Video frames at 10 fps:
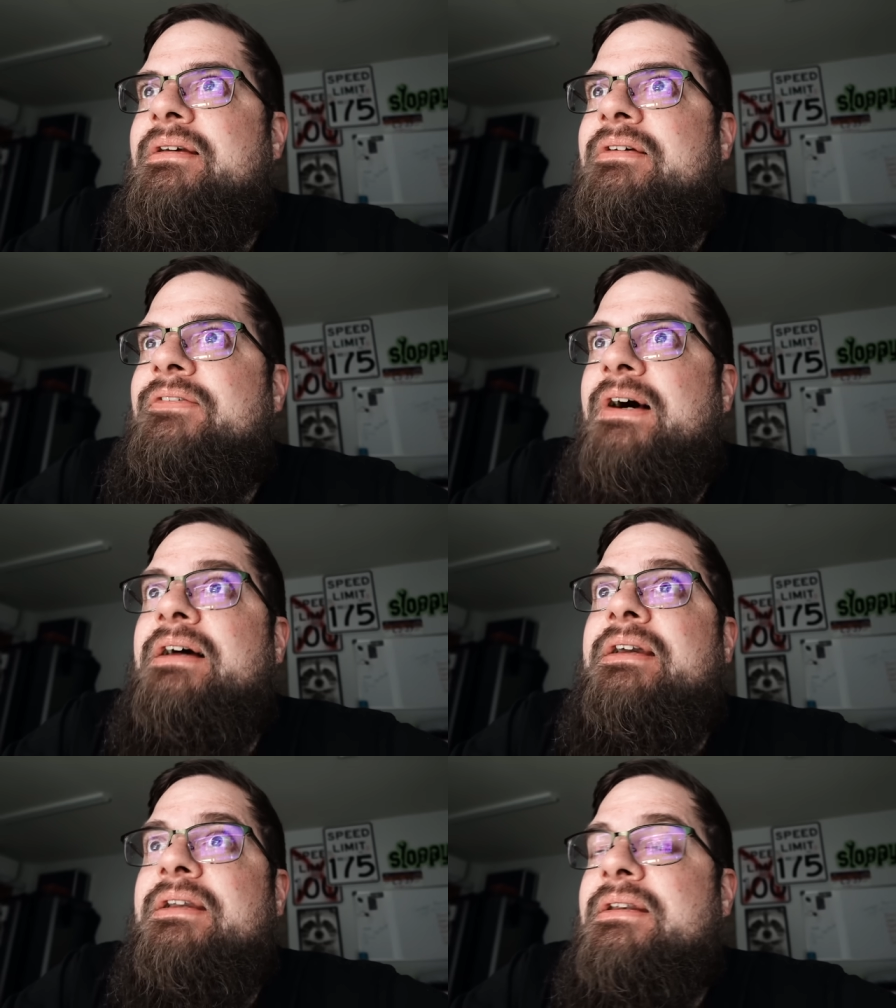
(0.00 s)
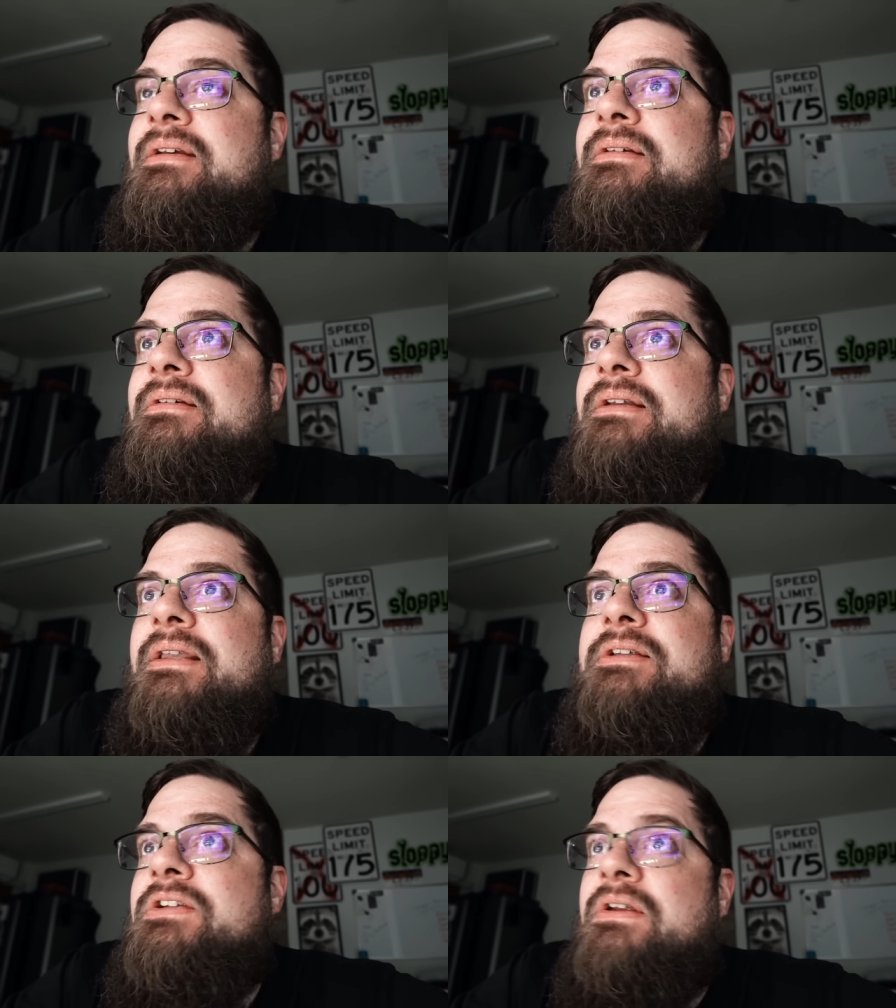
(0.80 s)
fine
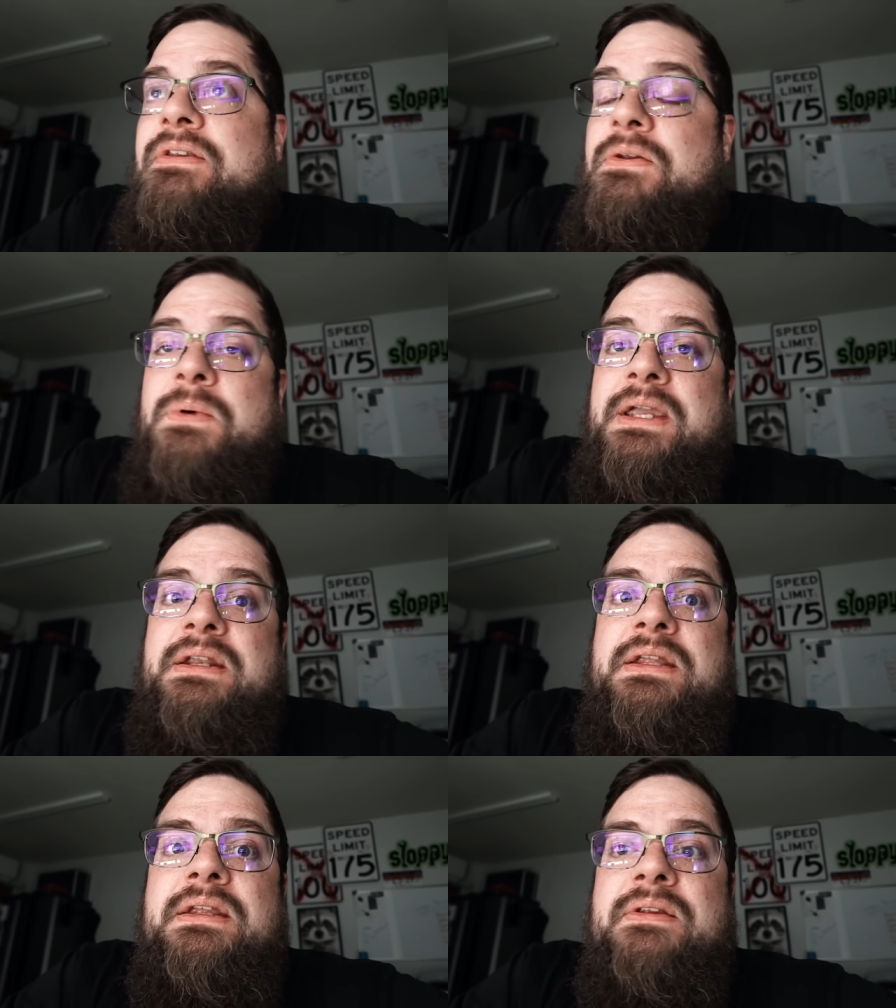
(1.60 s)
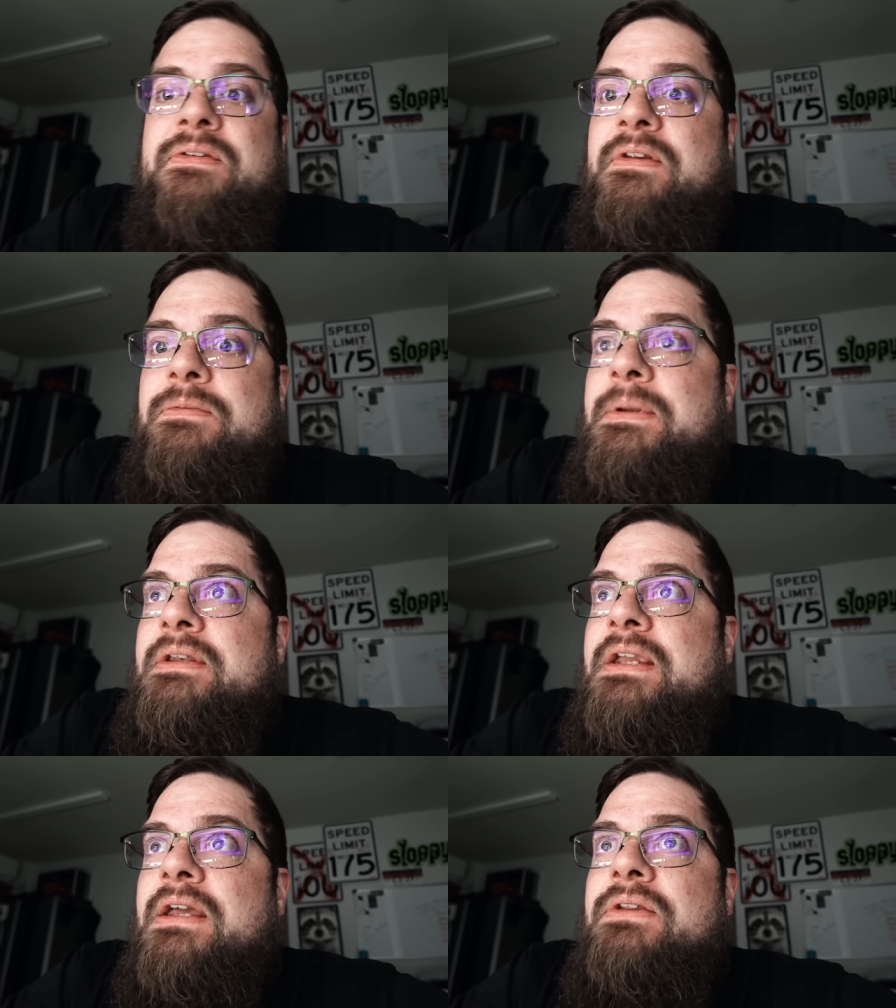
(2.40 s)
the way it is. It's been
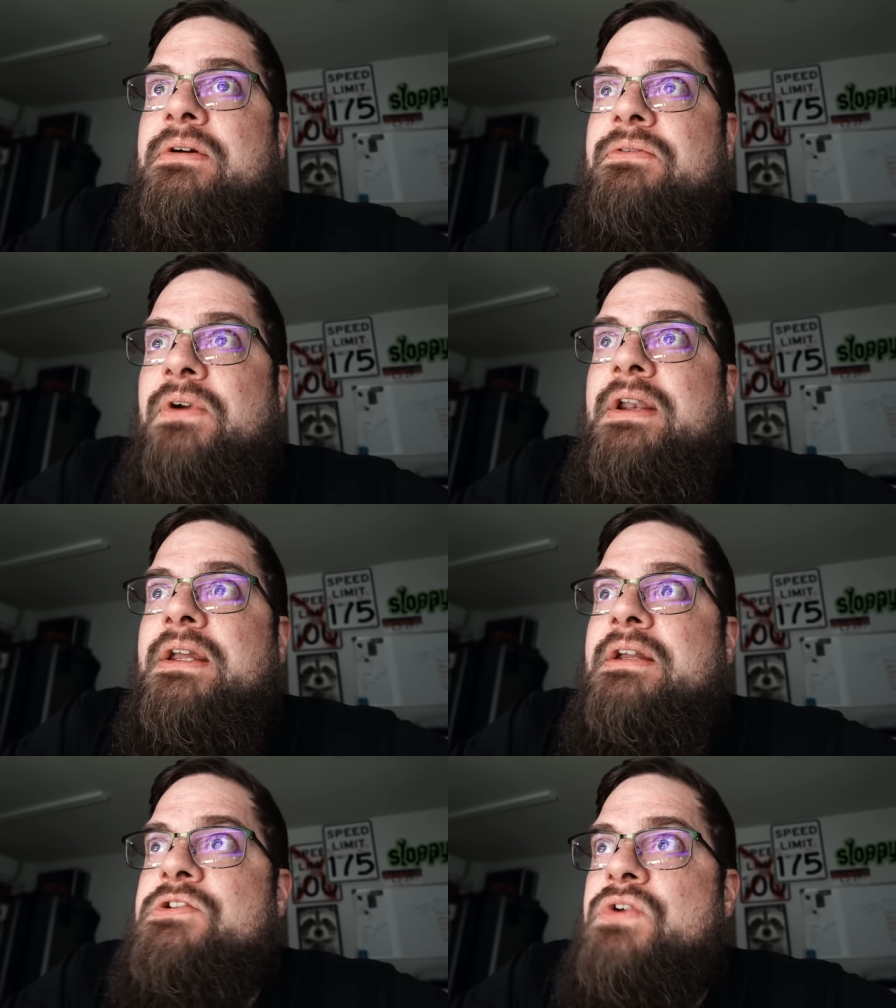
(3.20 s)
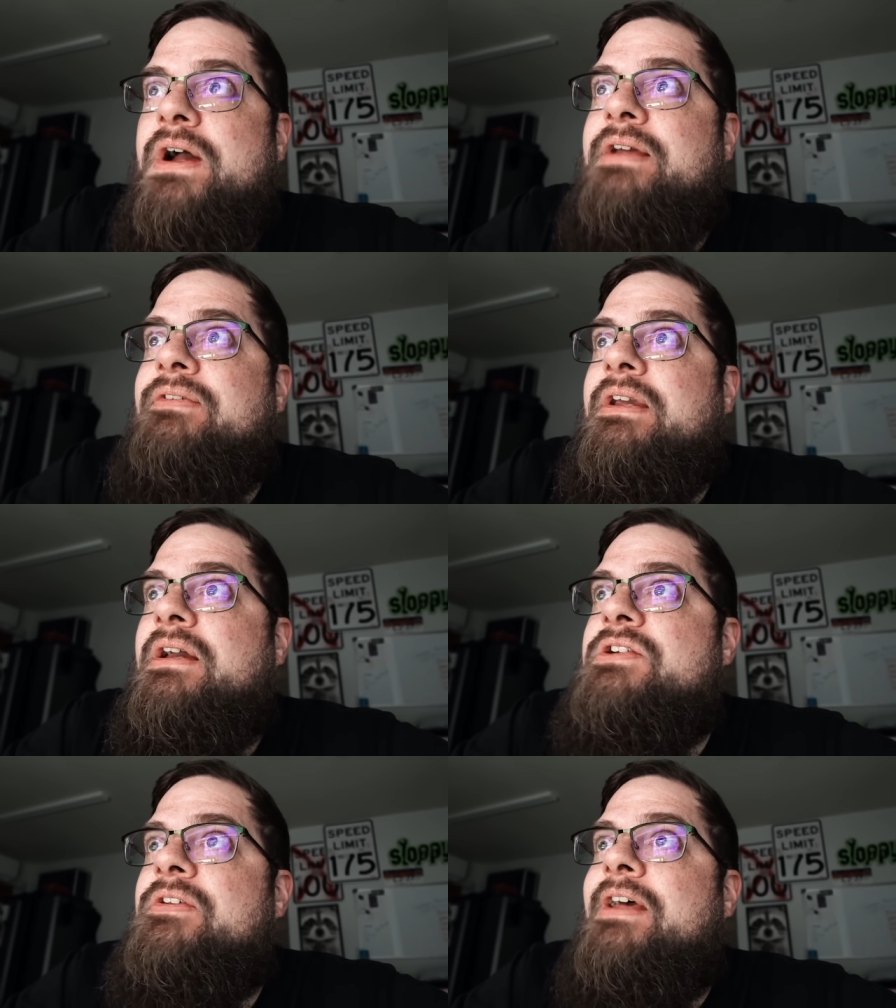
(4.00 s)
together and running and driving.
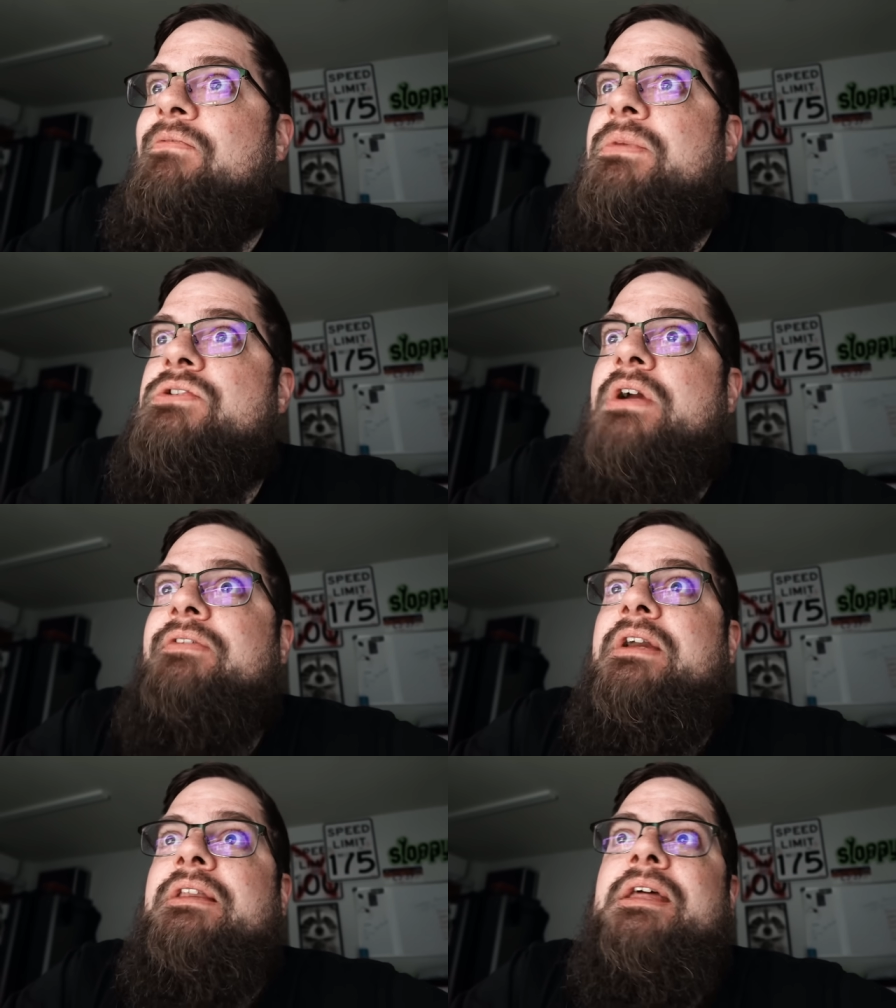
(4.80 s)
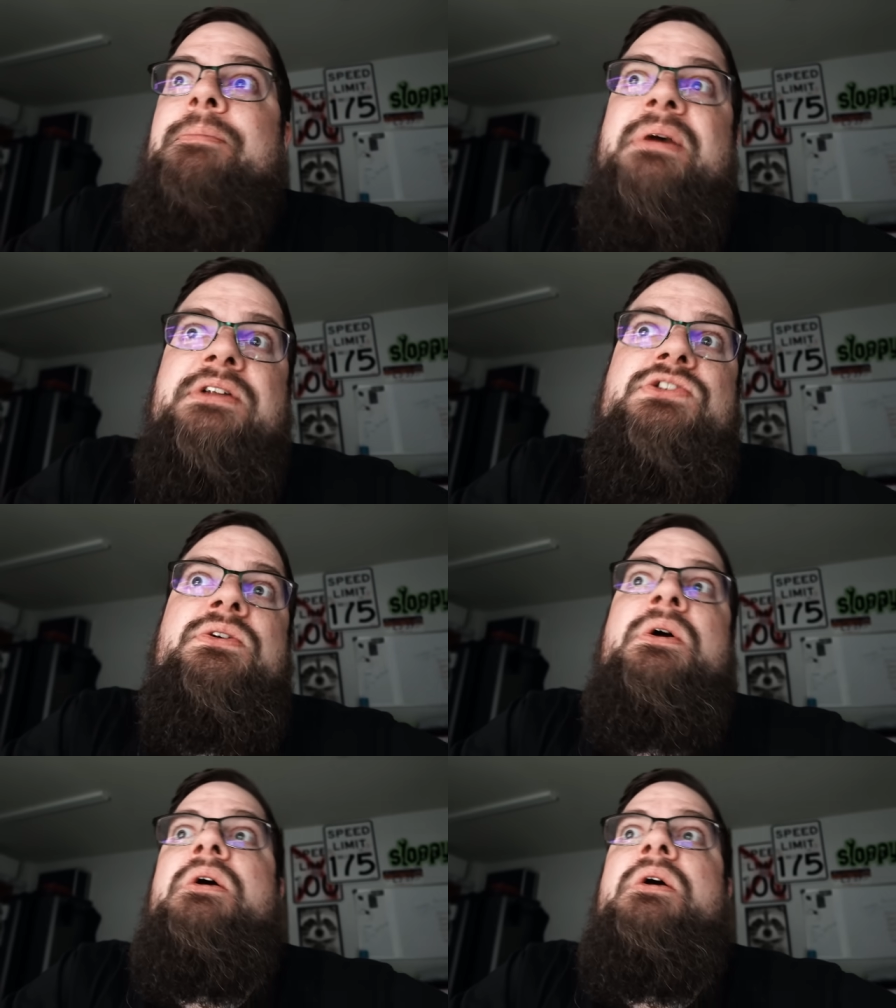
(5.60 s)
I just haven't been driving it that much.